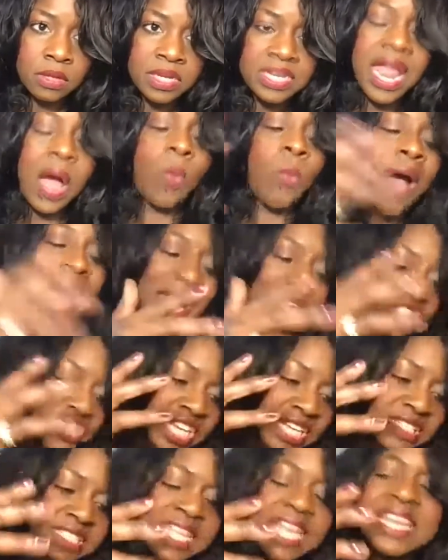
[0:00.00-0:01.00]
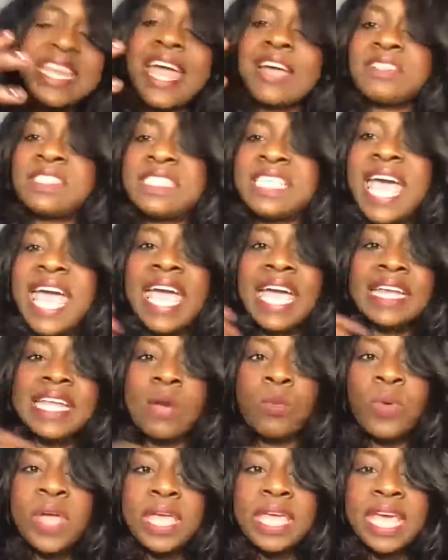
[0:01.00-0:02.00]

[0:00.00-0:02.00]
Now, while she's sitting there saying that we